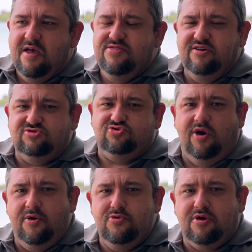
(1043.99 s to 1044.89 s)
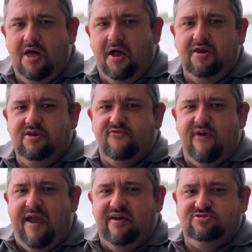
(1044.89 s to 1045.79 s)
this drone kind of
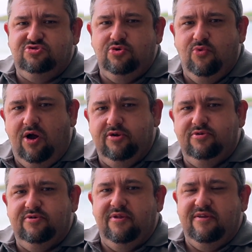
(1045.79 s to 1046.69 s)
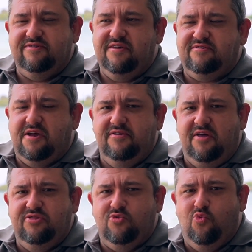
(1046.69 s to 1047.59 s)
eggs you on. It's kind of
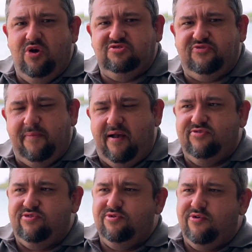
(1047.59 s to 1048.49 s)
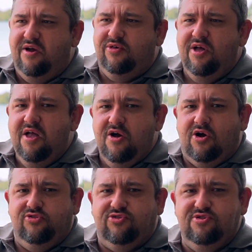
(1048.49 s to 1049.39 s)
like the witch from Hansel and Gretel,
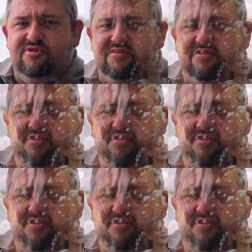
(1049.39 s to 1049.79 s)
constantly